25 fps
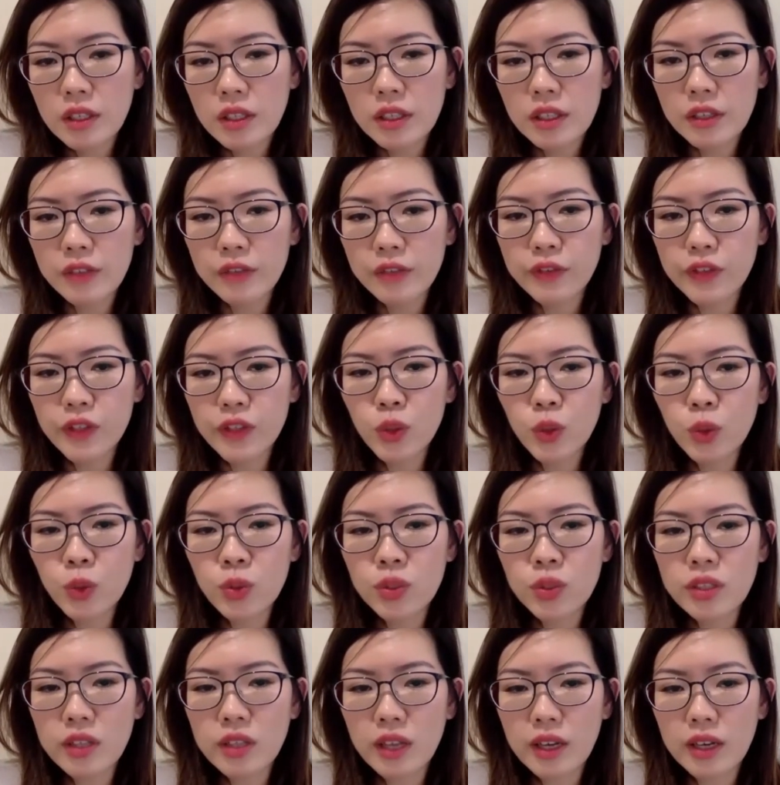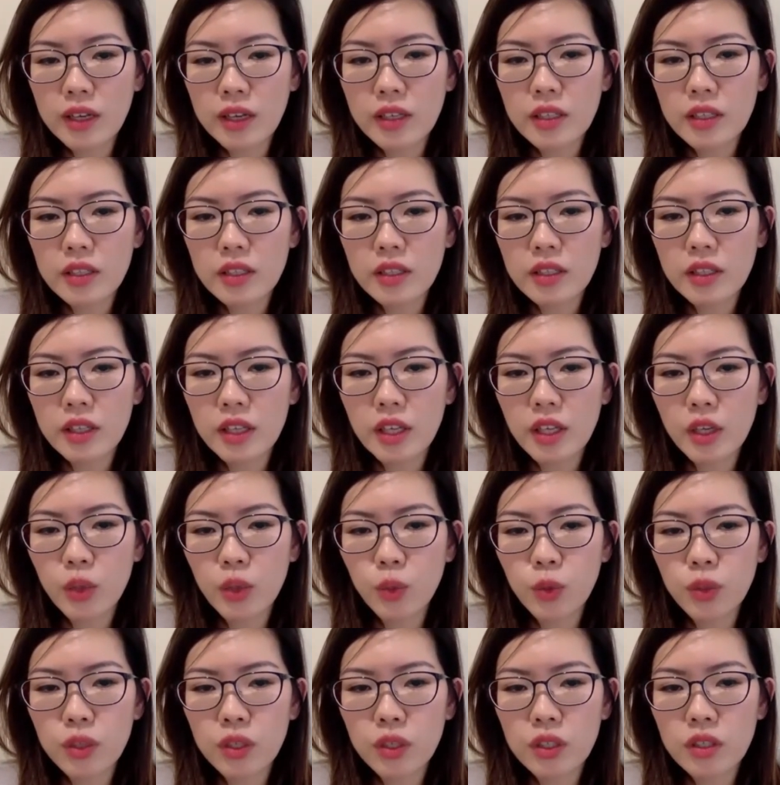It feels like they
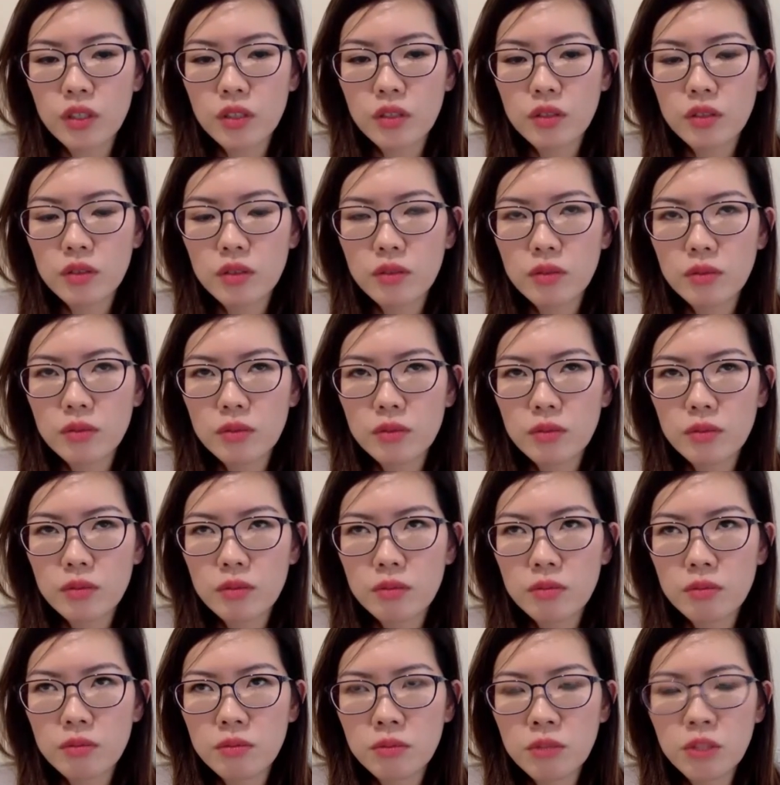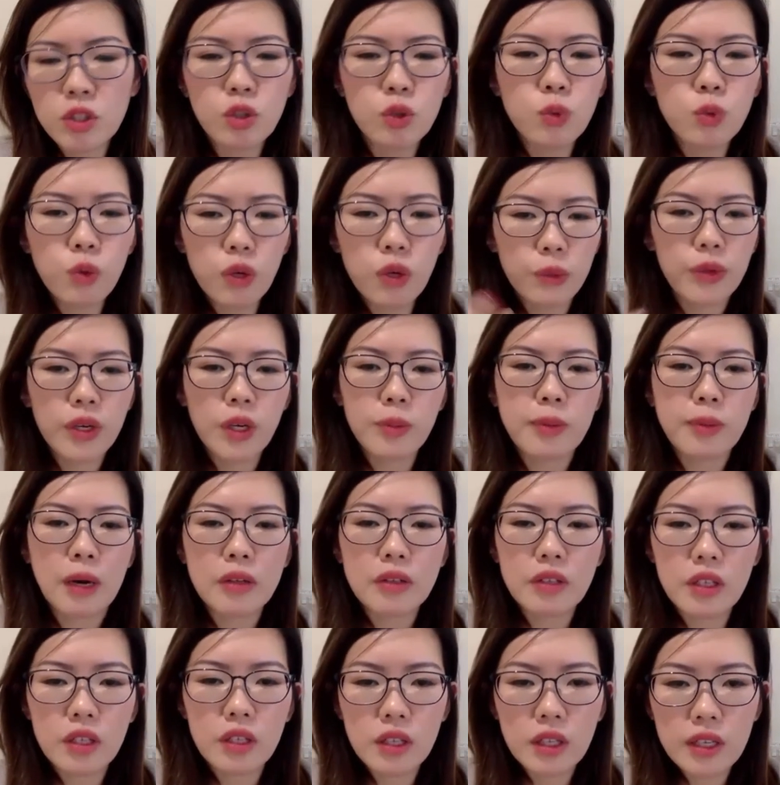would, worry
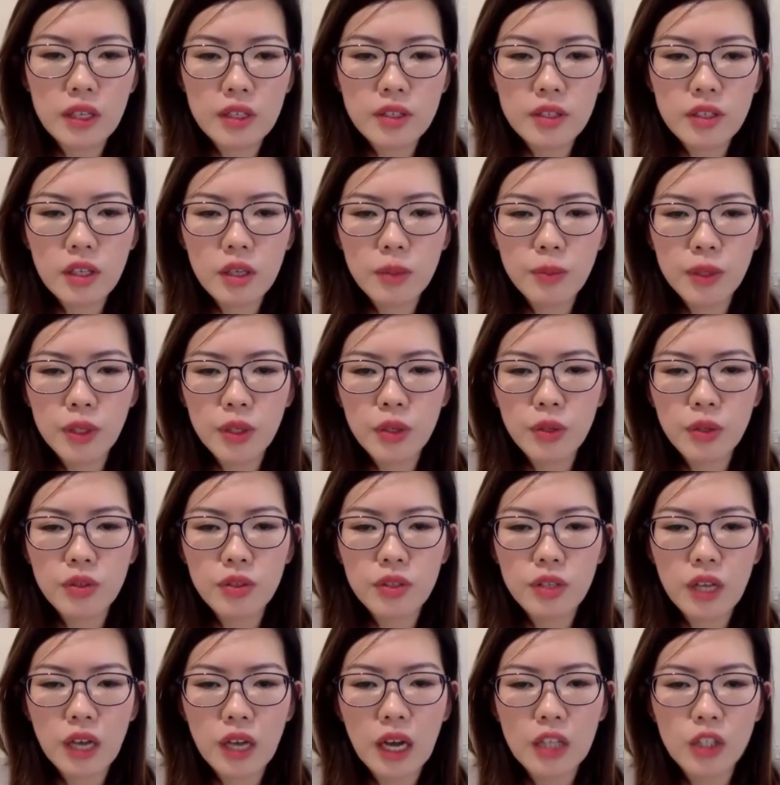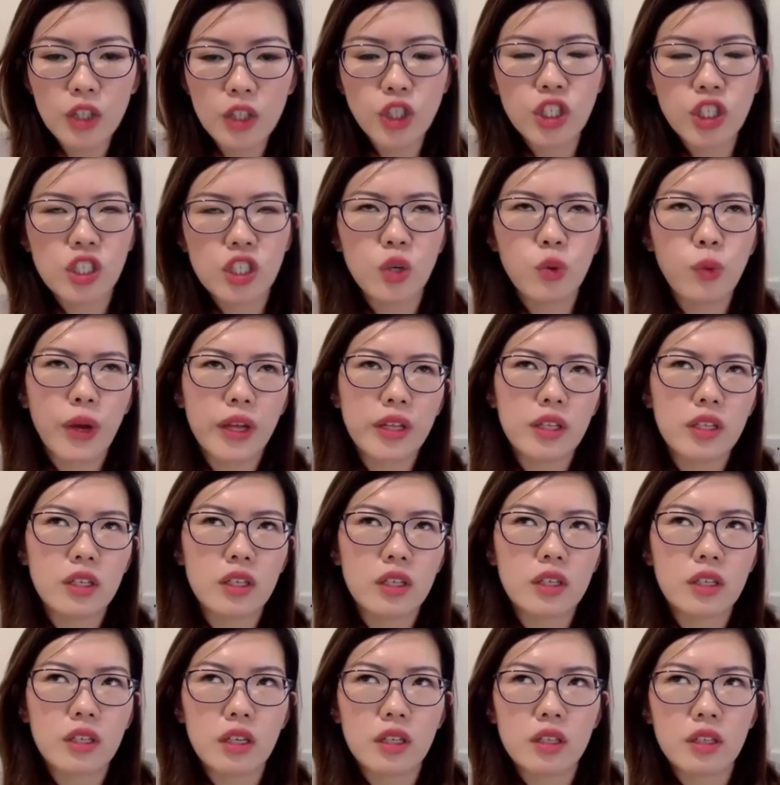about it later because they are unsure
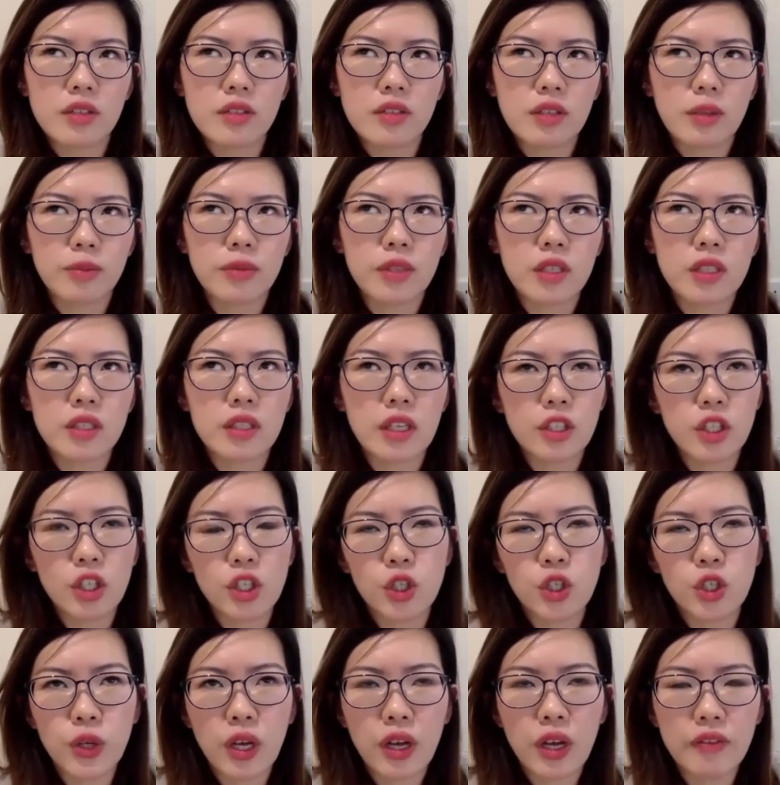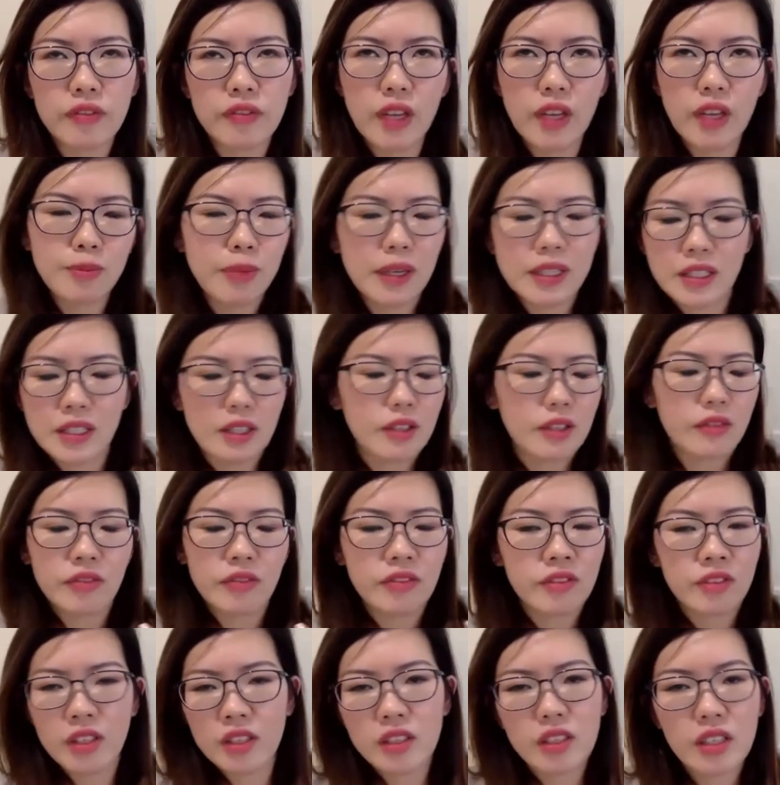whether it is something that they should have done, but they
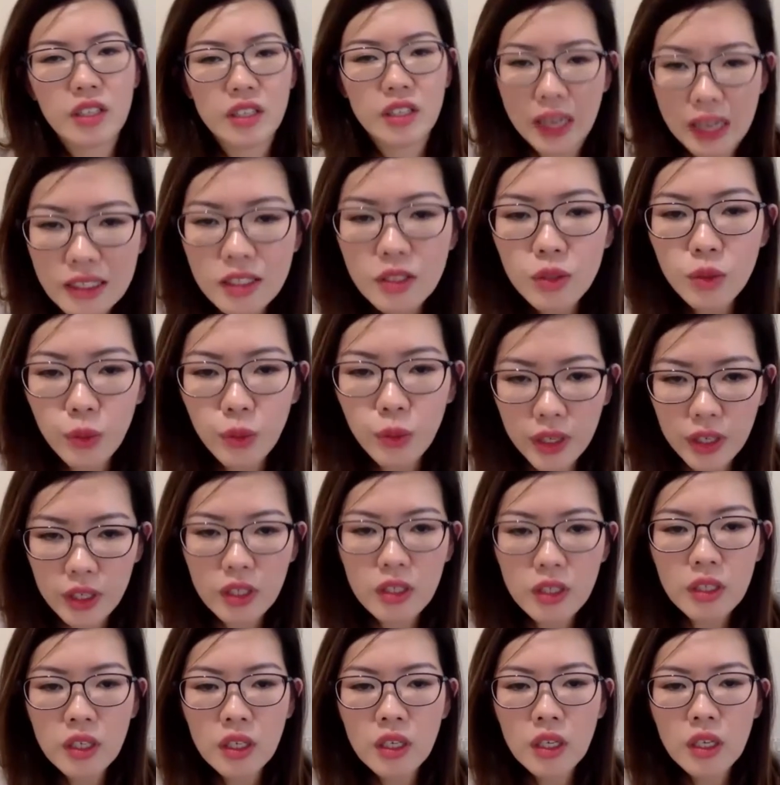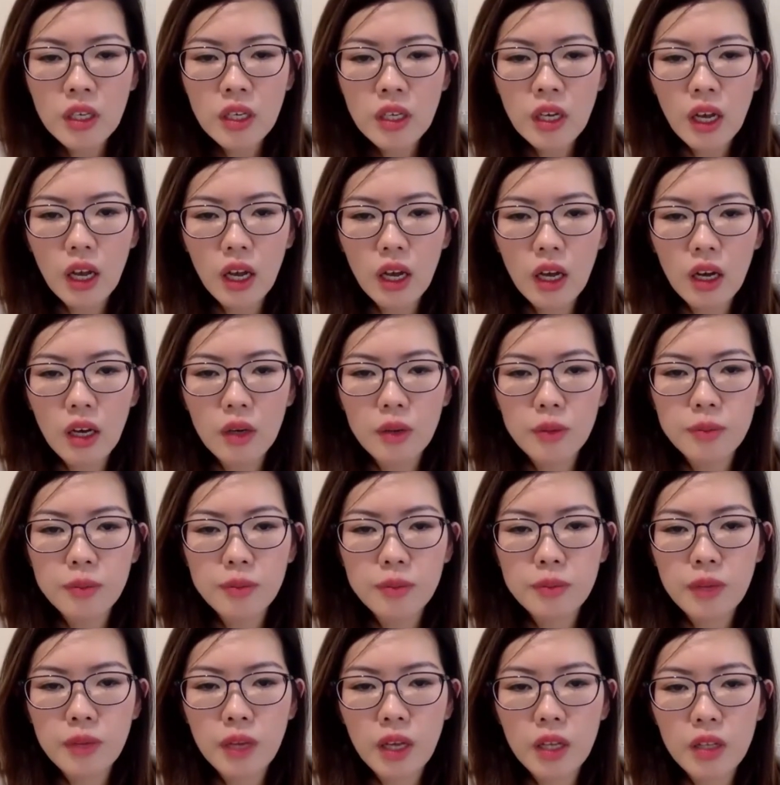did it anyway.
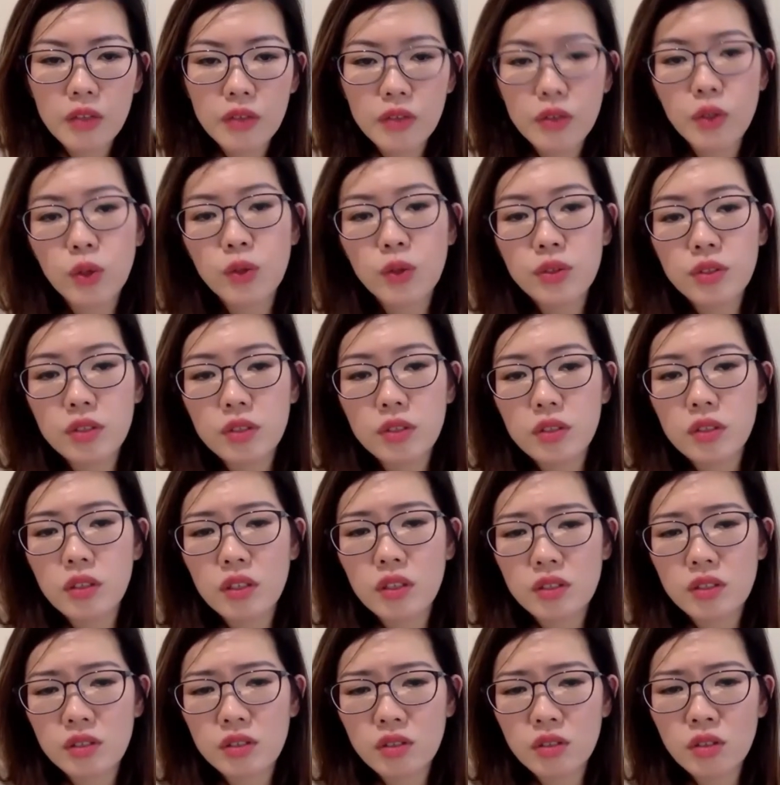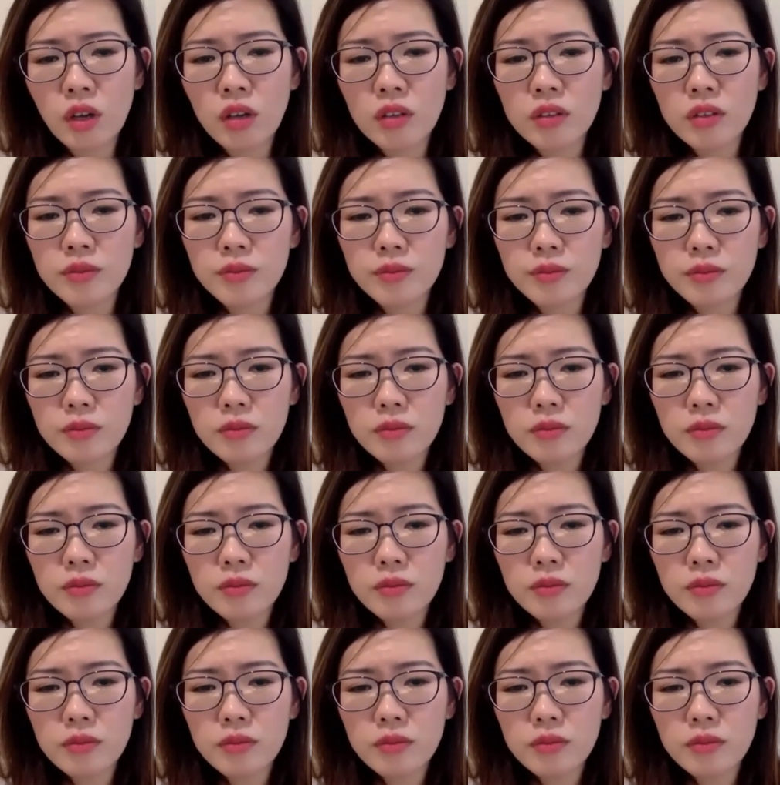And of course, it's not